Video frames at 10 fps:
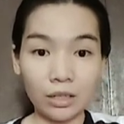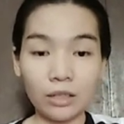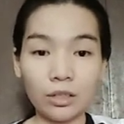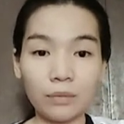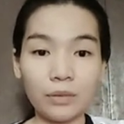
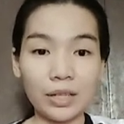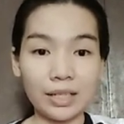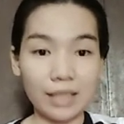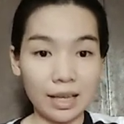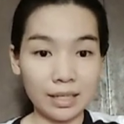number
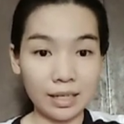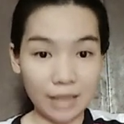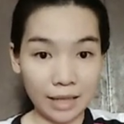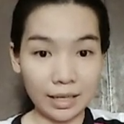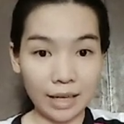
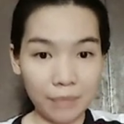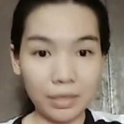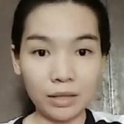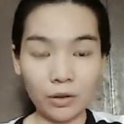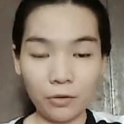6969, came
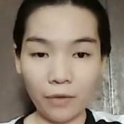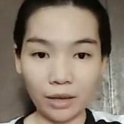into effect.